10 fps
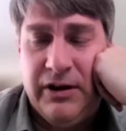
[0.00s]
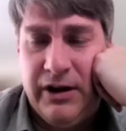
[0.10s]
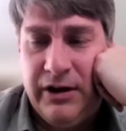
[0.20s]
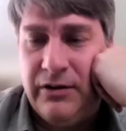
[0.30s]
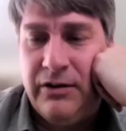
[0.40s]
that
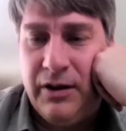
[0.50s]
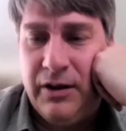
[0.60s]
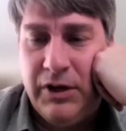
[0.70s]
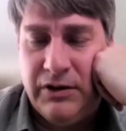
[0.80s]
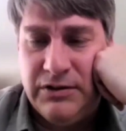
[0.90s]
I
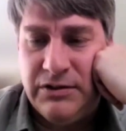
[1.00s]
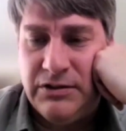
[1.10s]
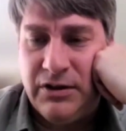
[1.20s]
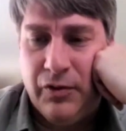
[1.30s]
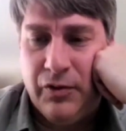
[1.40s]
make these
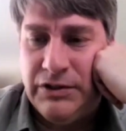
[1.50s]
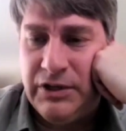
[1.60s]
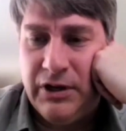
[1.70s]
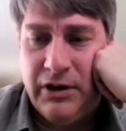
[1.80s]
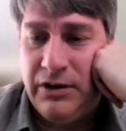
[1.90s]
discoveries
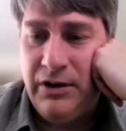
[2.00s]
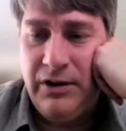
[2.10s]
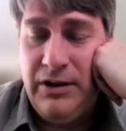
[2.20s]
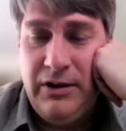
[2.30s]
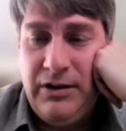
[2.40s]
that I
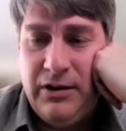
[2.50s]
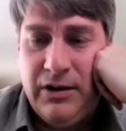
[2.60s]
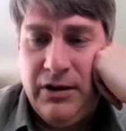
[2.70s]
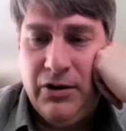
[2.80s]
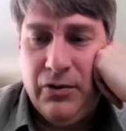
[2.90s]

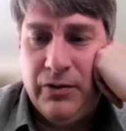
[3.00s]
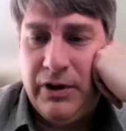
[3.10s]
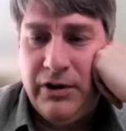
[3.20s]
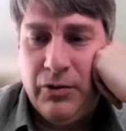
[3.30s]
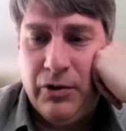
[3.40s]
had no
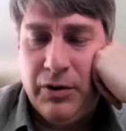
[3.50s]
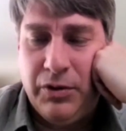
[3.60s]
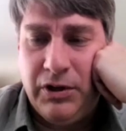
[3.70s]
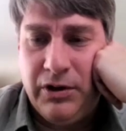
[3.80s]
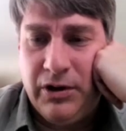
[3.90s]
idea were going to
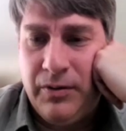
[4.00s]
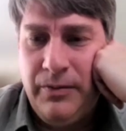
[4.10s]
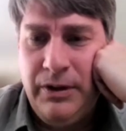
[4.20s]
be there.